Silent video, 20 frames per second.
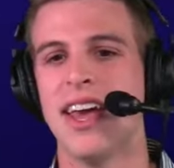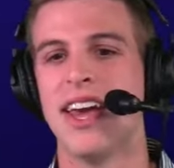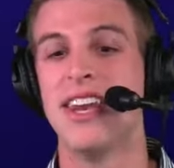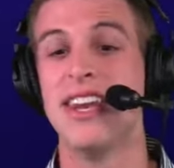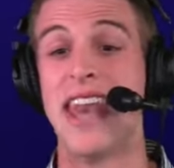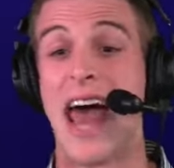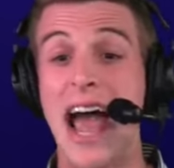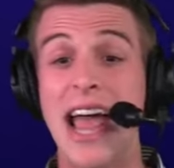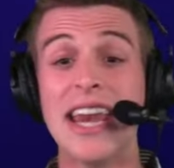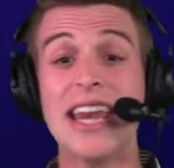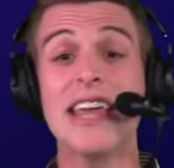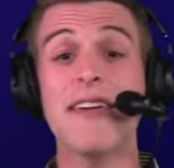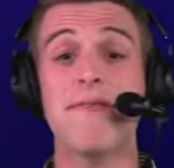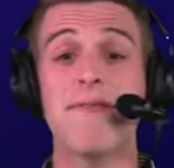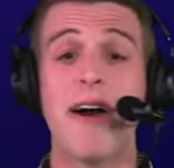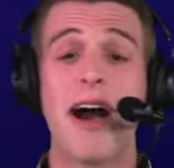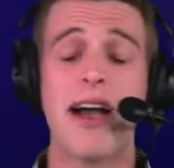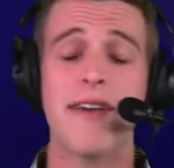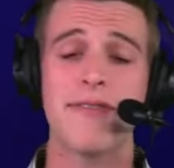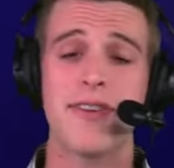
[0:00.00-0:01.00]

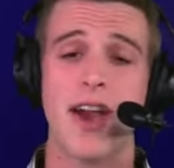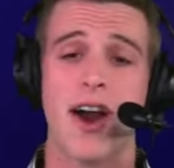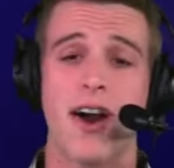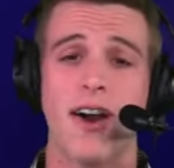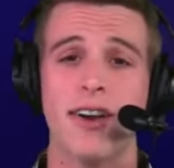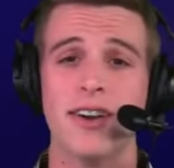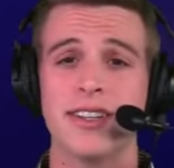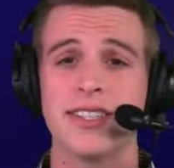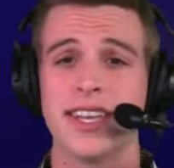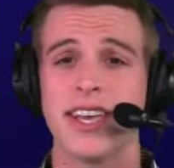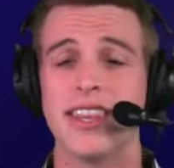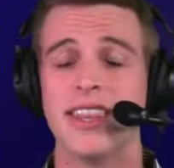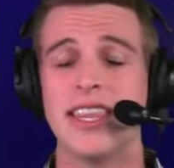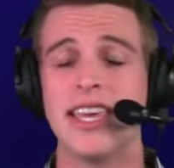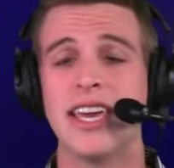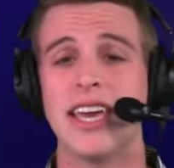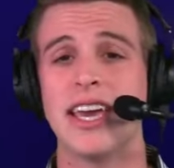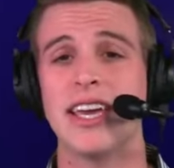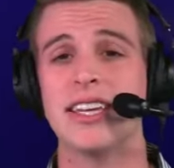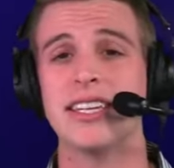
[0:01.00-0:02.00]
95 yards in
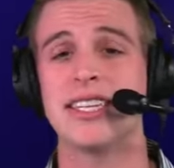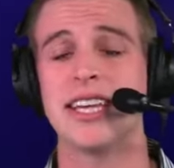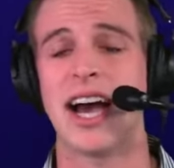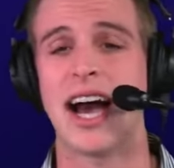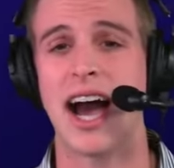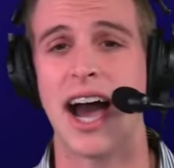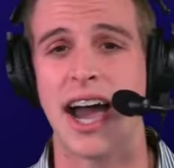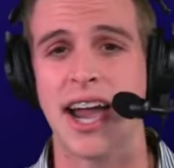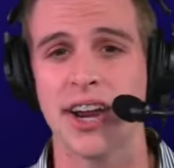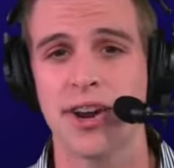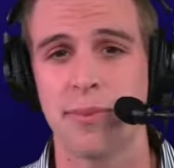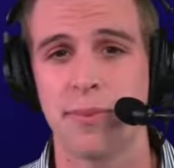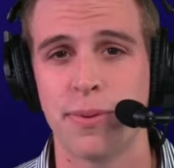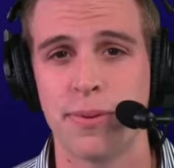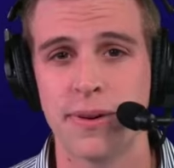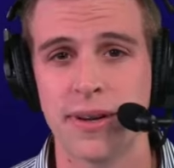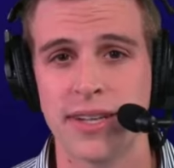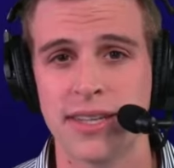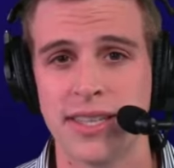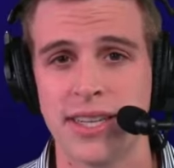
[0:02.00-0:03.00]
the entire
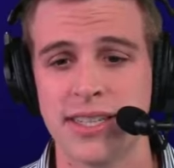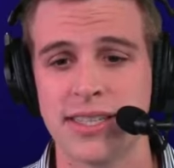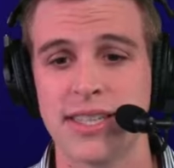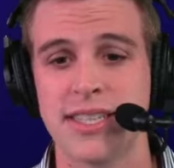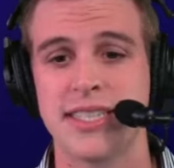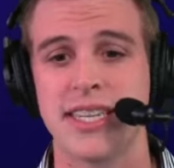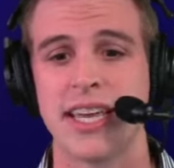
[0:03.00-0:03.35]
preseason.